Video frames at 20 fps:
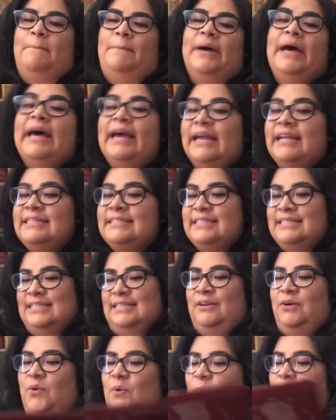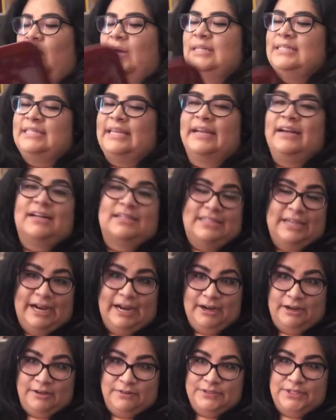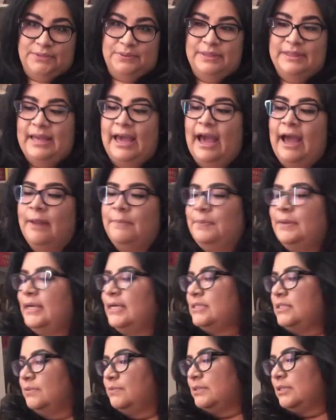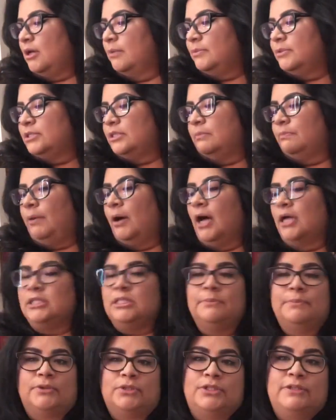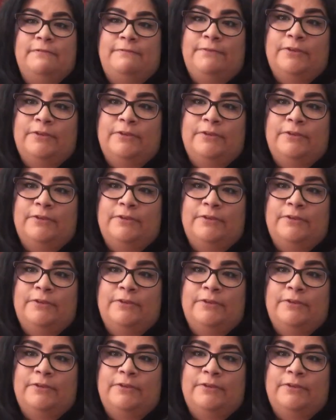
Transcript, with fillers: but once I got tired of doing that, because it was almost impossible to